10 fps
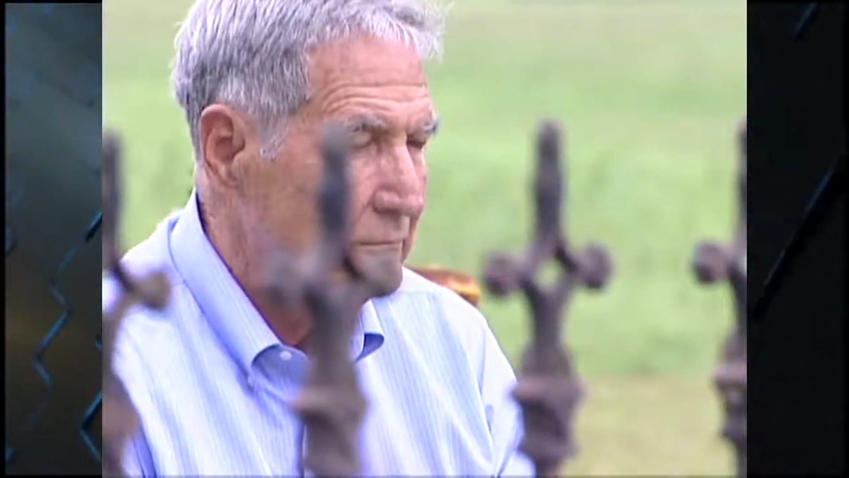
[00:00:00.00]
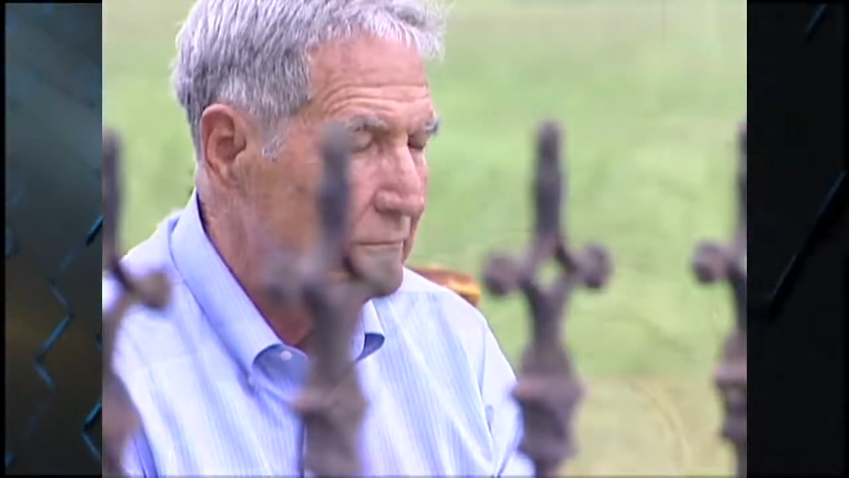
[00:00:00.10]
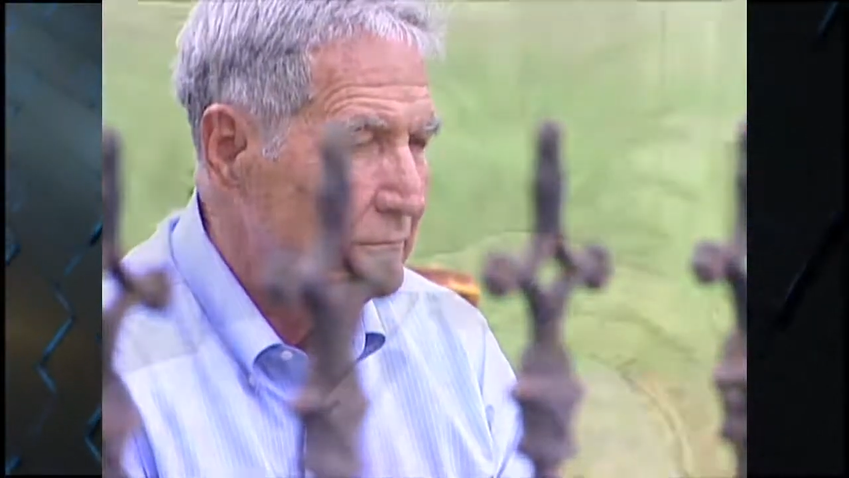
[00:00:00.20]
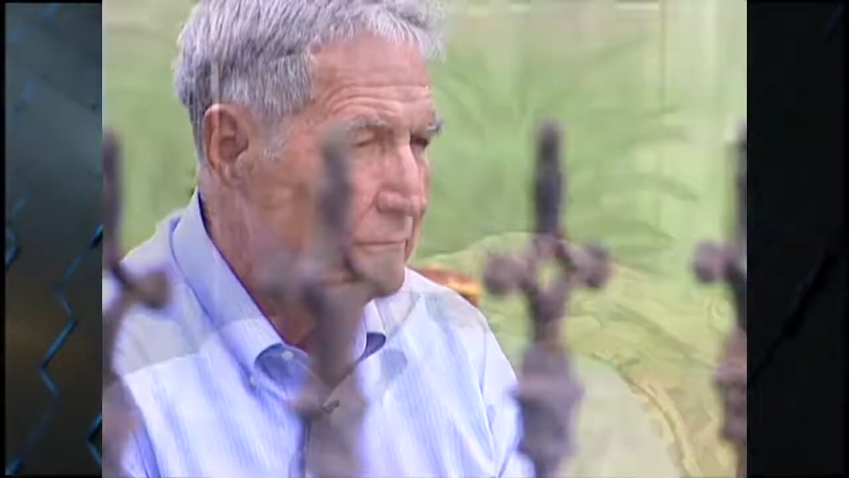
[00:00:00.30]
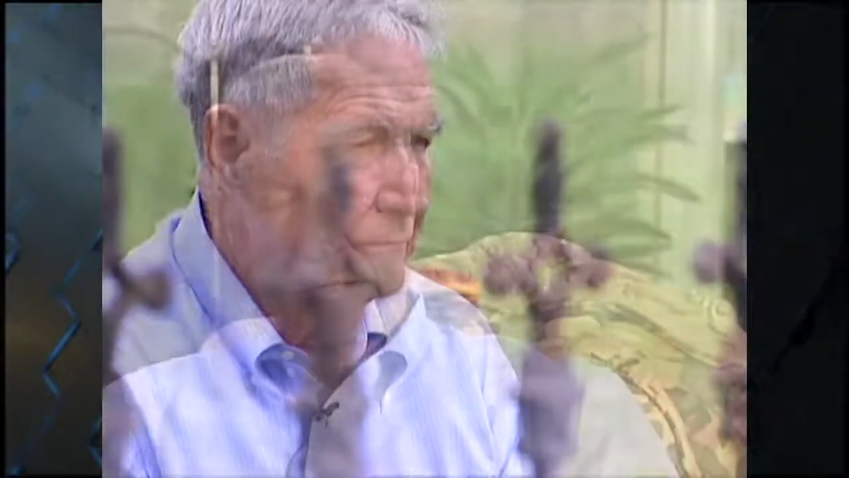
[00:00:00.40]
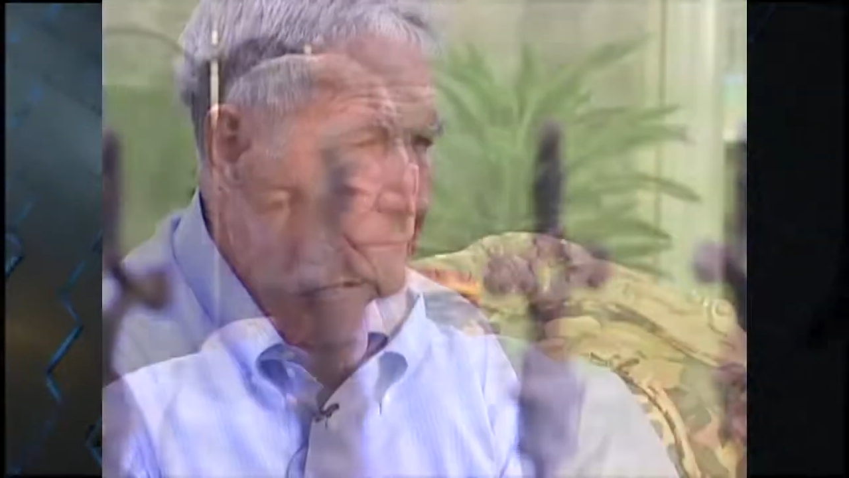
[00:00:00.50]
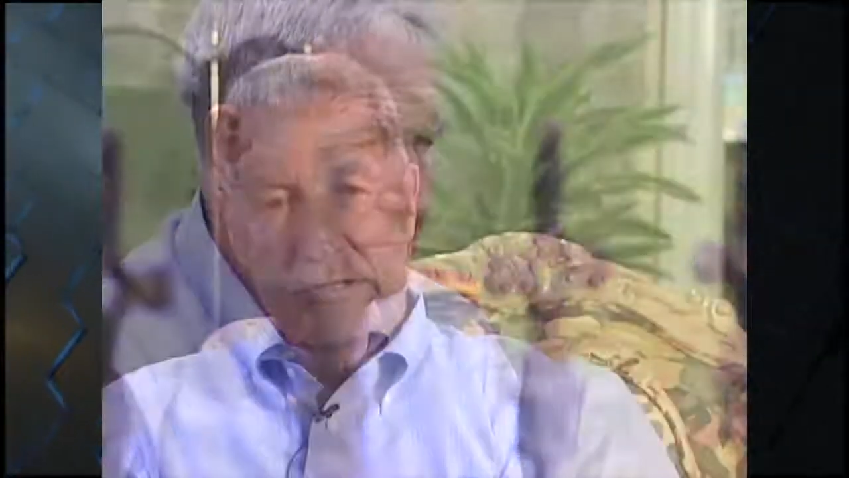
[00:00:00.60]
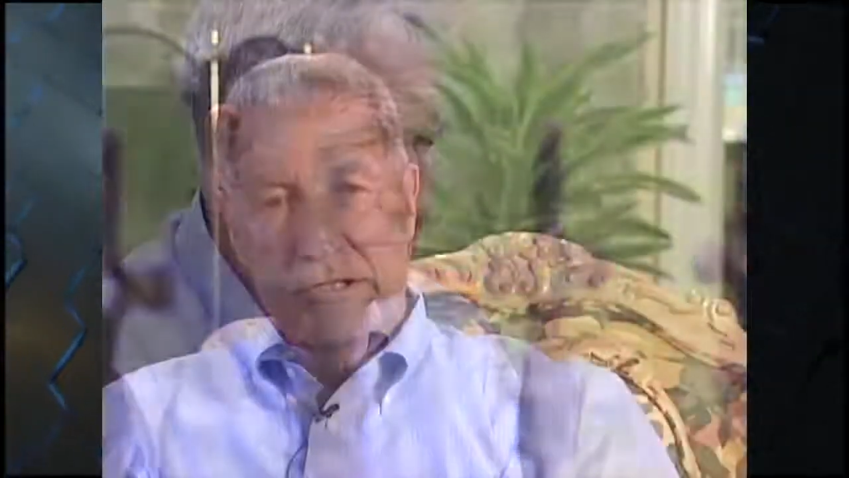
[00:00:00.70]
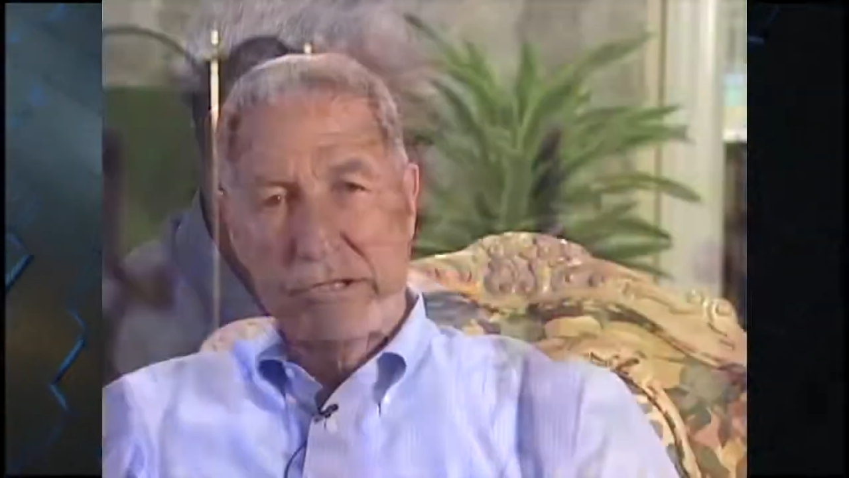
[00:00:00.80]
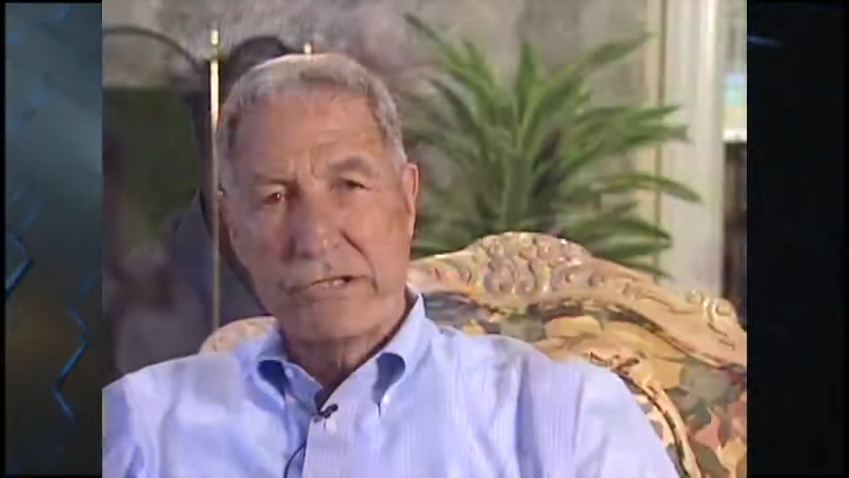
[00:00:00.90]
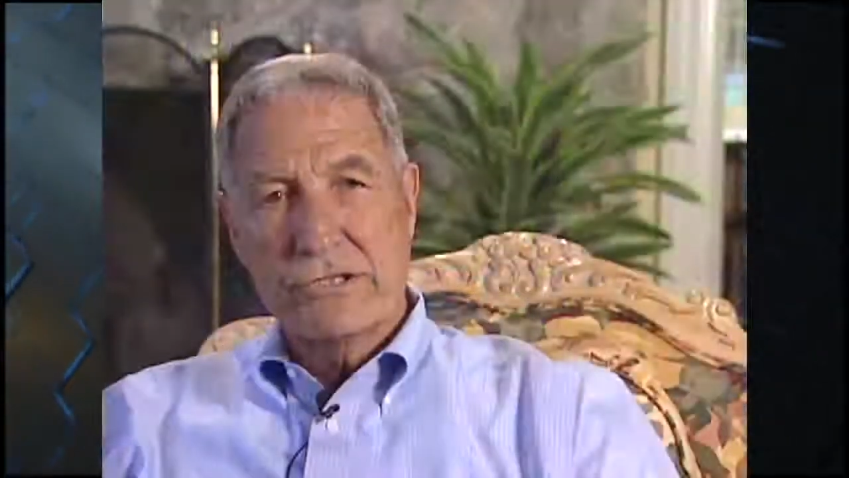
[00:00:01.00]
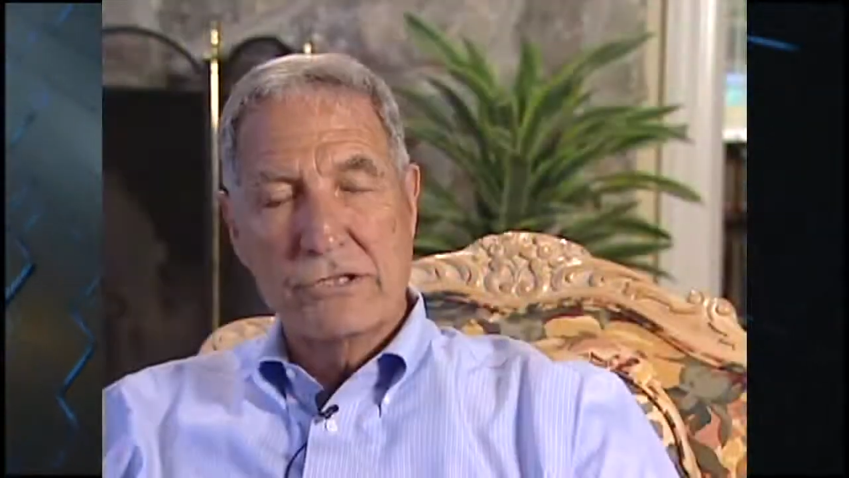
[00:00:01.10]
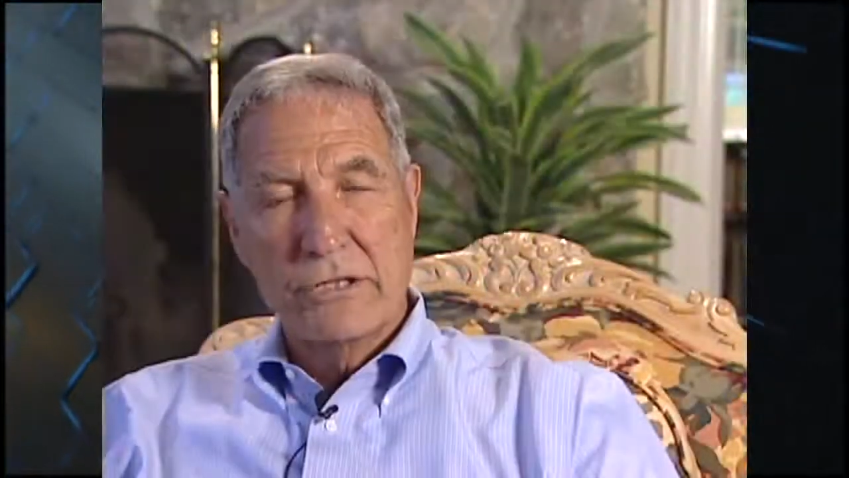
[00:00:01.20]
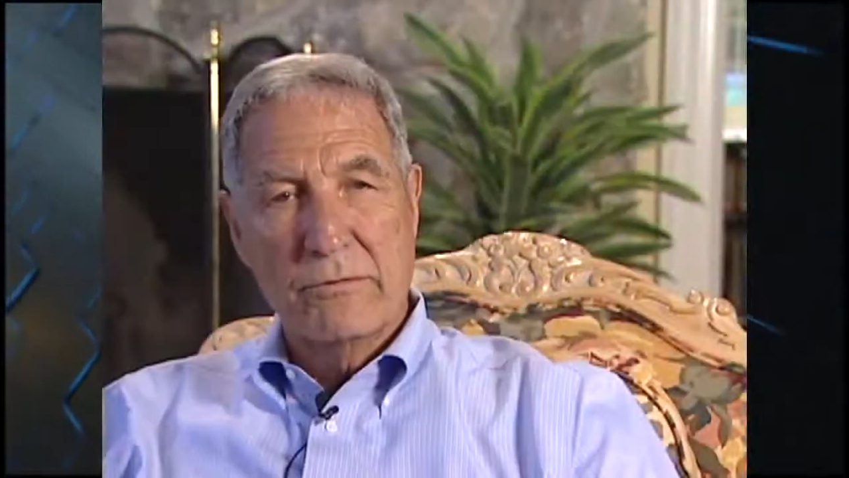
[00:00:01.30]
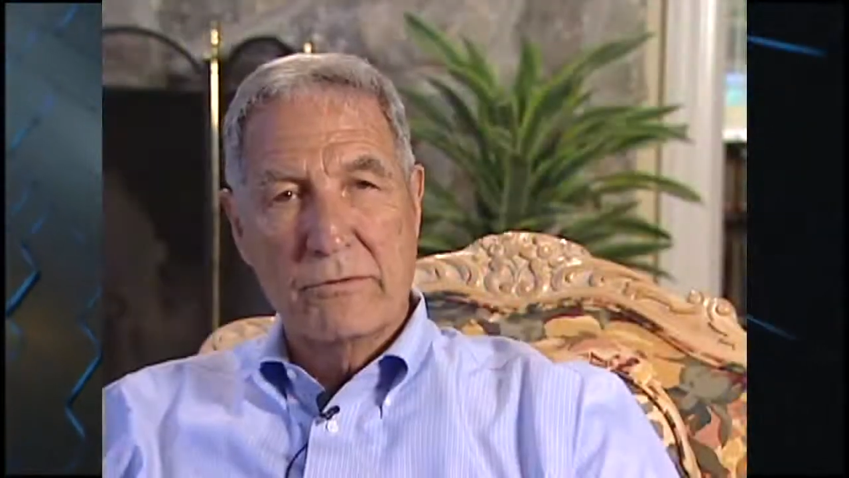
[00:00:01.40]
You know, and I've said this a
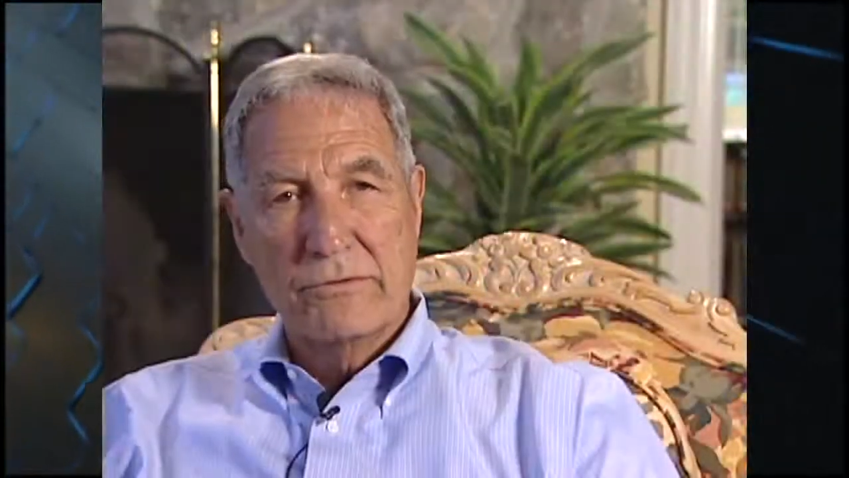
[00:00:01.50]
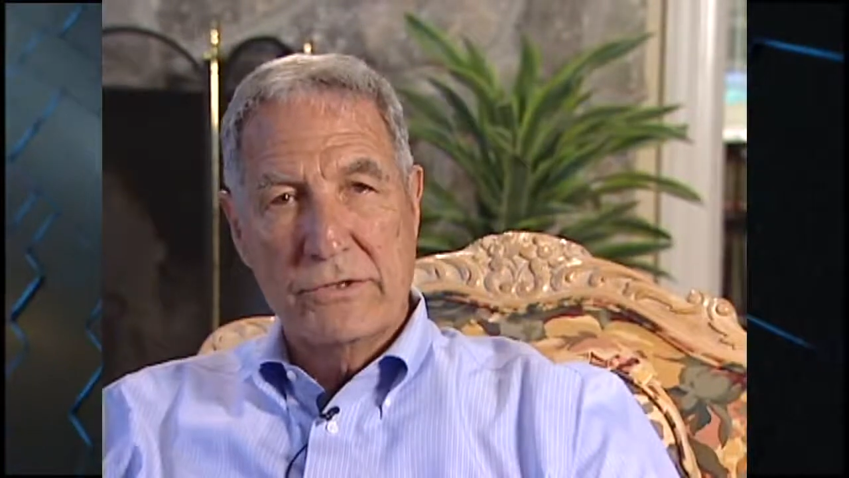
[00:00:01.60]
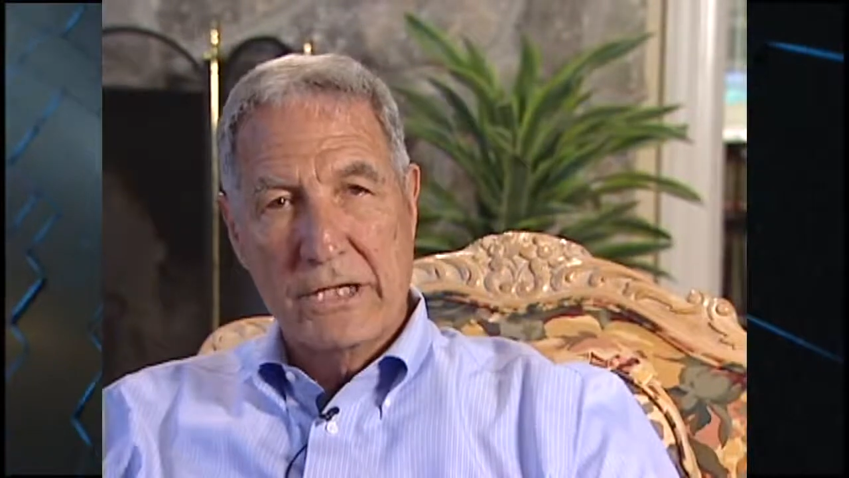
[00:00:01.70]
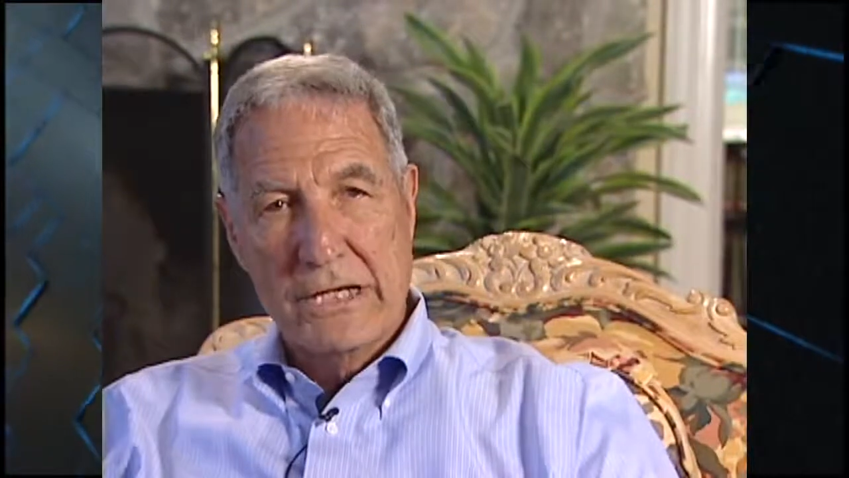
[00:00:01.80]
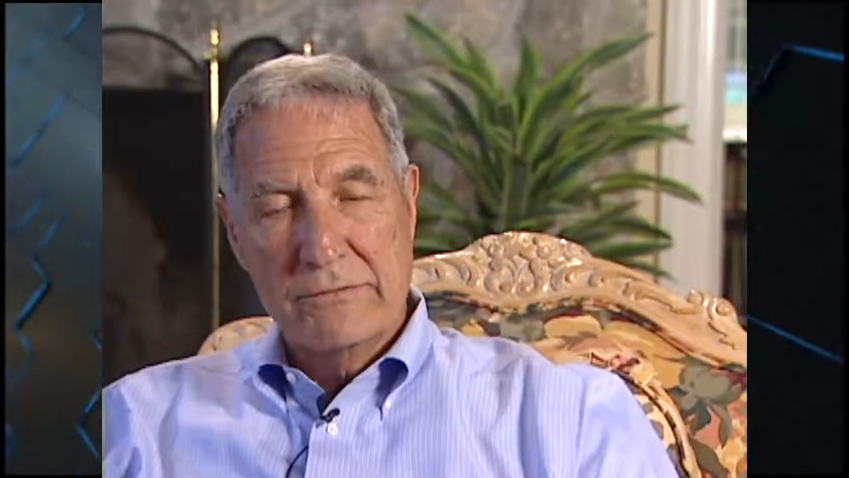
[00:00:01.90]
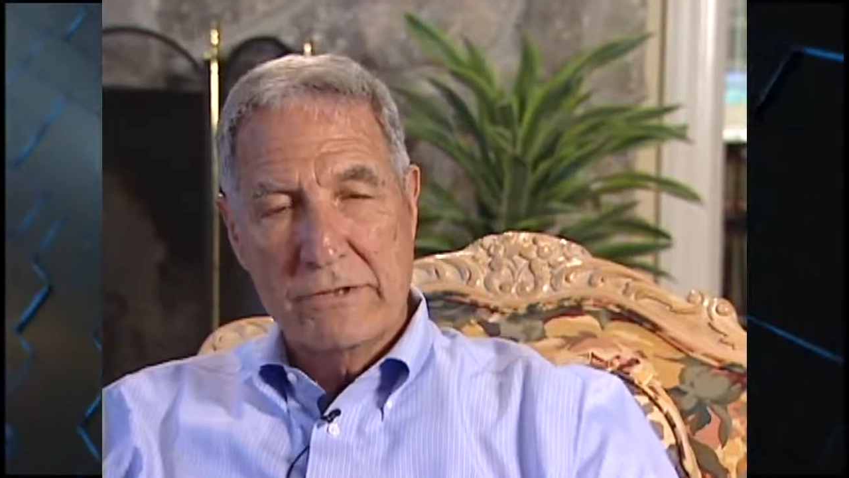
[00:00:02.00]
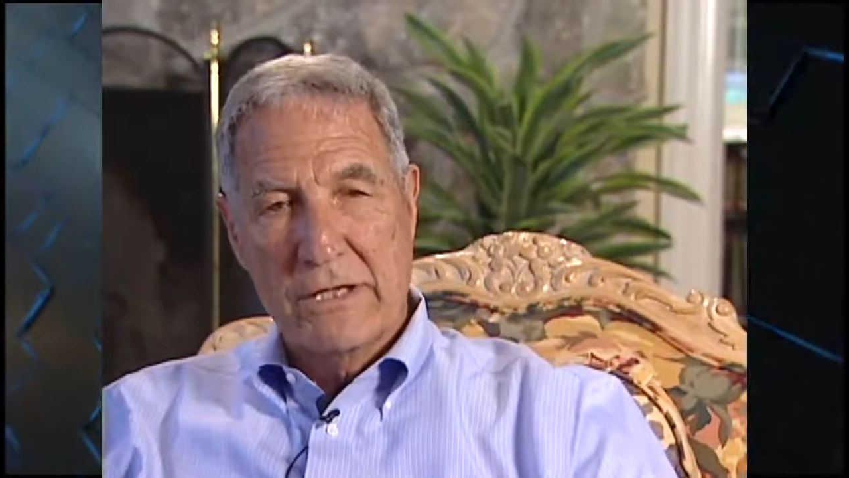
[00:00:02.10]
number of times,